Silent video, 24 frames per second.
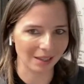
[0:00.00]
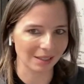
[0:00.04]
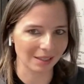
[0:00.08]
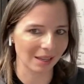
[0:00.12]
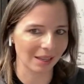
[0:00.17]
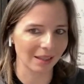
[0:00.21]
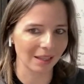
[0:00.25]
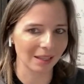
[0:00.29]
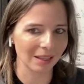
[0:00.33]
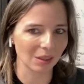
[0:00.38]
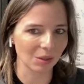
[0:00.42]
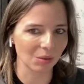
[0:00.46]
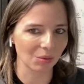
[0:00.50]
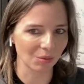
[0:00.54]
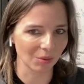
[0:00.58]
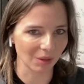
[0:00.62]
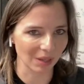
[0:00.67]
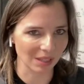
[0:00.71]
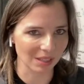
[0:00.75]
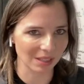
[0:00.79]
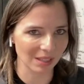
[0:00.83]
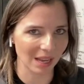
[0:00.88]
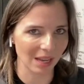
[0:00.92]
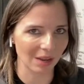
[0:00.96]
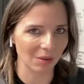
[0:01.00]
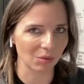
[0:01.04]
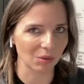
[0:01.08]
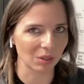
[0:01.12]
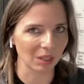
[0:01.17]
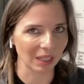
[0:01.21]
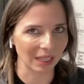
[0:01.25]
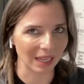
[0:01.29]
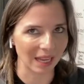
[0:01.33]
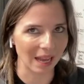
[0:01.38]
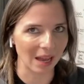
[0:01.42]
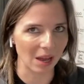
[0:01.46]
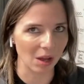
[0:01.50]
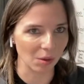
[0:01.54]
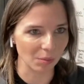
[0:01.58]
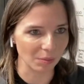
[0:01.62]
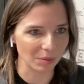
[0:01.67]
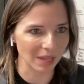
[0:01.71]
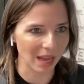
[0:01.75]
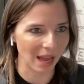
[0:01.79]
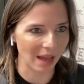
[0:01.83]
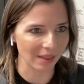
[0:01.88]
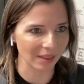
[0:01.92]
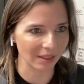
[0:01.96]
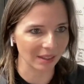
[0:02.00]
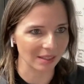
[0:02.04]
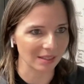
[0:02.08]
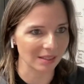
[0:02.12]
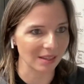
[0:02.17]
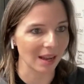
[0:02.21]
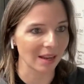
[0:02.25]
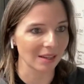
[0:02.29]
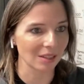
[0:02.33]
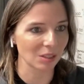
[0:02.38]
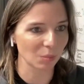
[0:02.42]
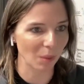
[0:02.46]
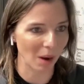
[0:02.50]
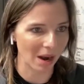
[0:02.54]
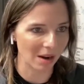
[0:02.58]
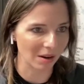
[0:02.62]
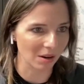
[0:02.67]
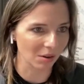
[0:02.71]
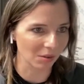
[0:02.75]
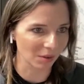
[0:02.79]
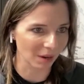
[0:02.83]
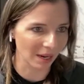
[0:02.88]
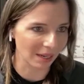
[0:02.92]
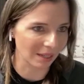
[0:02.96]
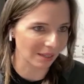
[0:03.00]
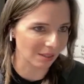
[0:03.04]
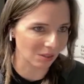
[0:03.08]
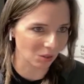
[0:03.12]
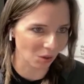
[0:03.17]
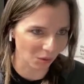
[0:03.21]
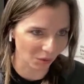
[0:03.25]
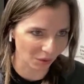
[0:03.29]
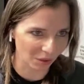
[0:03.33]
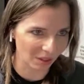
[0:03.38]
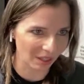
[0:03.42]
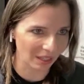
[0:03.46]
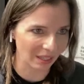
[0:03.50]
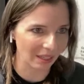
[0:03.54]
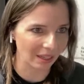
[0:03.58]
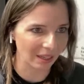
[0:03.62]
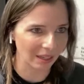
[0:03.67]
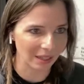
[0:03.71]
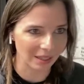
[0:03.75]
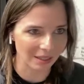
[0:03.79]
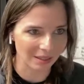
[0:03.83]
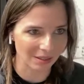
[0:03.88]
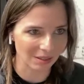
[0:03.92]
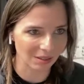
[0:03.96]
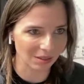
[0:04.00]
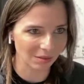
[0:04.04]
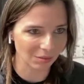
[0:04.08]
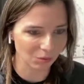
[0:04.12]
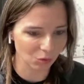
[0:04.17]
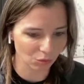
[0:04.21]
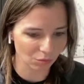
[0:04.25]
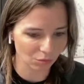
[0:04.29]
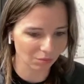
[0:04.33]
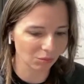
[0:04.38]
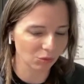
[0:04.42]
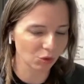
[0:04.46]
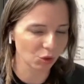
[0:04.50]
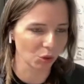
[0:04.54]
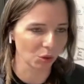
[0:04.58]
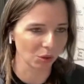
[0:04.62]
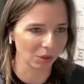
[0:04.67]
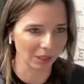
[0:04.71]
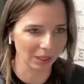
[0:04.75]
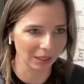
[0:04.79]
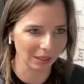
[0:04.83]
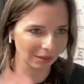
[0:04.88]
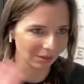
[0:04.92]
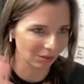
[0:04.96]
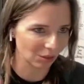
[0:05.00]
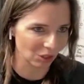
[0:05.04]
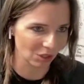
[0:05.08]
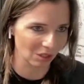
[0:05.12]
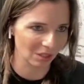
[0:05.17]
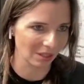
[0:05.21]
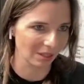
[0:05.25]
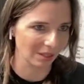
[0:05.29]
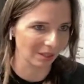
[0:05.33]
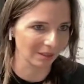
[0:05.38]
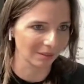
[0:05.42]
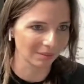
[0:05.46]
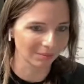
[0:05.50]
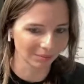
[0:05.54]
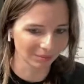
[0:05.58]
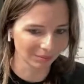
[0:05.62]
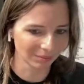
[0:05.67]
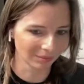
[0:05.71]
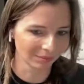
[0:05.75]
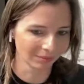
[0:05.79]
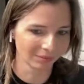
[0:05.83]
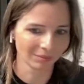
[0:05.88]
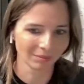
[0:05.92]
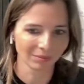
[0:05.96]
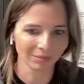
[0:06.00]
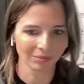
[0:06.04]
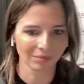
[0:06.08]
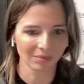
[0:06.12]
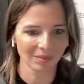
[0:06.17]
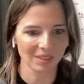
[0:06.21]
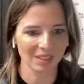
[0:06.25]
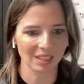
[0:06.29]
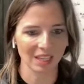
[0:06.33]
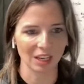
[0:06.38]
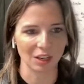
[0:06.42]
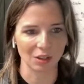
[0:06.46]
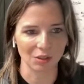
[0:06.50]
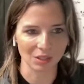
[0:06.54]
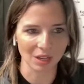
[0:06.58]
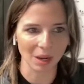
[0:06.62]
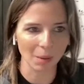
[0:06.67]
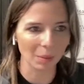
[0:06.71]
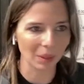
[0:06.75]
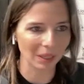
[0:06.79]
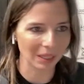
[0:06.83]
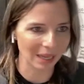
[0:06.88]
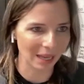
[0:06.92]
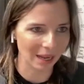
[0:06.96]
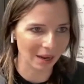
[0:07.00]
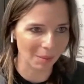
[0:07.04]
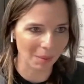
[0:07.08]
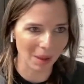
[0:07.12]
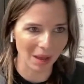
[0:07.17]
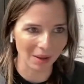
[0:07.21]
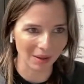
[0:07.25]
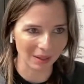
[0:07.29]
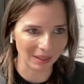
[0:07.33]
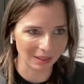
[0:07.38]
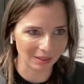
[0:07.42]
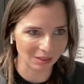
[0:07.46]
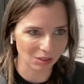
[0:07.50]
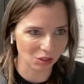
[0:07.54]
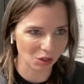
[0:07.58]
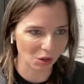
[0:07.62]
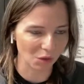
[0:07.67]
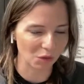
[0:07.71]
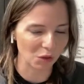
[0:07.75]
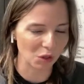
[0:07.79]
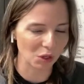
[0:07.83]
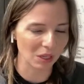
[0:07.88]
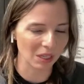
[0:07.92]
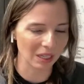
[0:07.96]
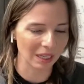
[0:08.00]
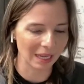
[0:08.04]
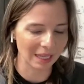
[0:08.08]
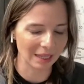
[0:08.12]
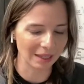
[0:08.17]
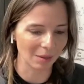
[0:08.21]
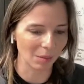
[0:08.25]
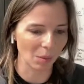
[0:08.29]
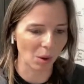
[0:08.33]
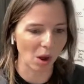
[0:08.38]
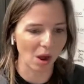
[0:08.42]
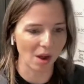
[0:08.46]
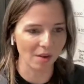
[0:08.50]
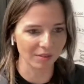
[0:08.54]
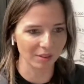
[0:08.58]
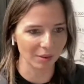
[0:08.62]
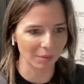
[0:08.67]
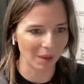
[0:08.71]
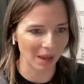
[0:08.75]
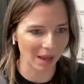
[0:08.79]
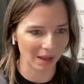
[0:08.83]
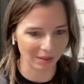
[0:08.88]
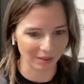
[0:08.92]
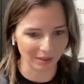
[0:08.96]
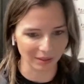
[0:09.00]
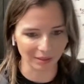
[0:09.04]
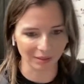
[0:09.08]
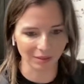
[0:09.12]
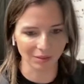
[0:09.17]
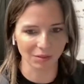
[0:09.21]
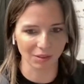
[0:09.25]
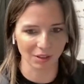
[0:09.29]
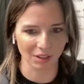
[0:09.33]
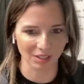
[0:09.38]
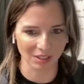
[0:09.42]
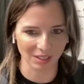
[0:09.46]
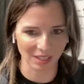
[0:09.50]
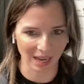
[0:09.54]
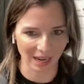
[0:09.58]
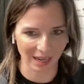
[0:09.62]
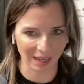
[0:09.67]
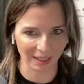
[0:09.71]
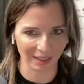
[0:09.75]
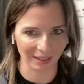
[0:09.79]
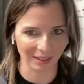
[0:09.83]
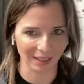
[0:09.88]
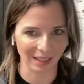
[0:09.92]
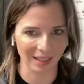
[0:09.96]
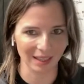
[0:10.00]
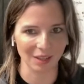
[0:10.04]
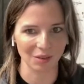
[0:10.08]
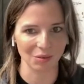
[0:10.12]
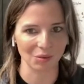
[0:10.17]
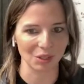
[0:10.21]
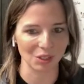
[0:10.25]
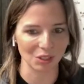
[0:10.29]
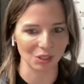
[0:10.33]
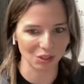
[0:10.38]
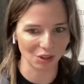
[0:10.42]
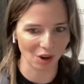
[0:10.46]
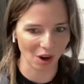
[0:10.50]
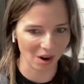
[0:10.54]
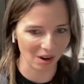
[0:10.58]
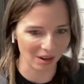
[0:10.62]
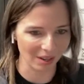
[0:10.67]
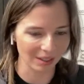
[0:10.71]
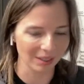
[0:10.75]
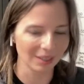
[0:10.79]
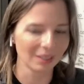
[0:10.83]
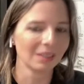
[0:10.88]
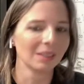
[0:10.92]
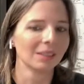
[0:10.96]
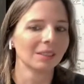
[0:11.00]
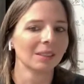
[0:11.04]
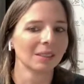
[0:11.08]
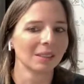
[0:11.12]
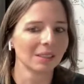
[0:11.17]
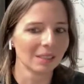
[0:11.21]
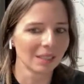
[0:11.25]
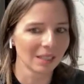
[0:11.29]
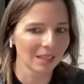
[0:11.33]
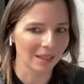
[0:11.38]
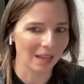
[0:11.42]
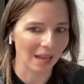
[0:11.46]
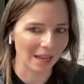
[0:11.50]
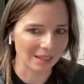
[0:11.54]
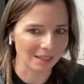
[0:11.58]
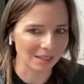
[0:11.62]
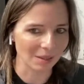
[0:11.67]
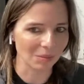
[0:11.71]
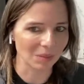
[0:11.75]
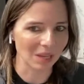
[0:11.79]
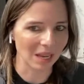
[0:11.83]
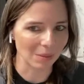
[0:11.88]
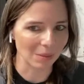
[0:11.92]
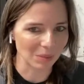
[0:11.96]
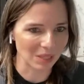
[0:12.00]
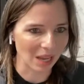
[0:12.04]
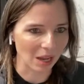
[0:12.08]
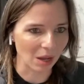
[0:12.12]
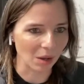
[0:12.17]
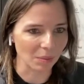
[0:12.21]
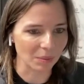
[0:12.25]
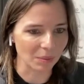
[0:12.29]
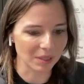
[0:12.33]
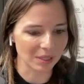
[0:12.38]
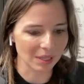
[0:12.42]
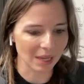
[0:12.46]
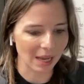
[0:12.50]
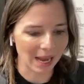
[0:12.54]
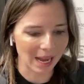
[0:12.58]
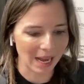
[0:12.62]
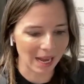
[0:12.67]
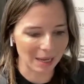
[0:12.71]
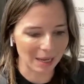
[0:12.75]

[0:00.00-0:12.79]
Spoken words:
Because I think the reset really helps athletes not spiral, right? Because overthinking is truly just it's like you're tumbling down a mountain. So if you can get them off the mountain for a second and then restart, that sometimes helps.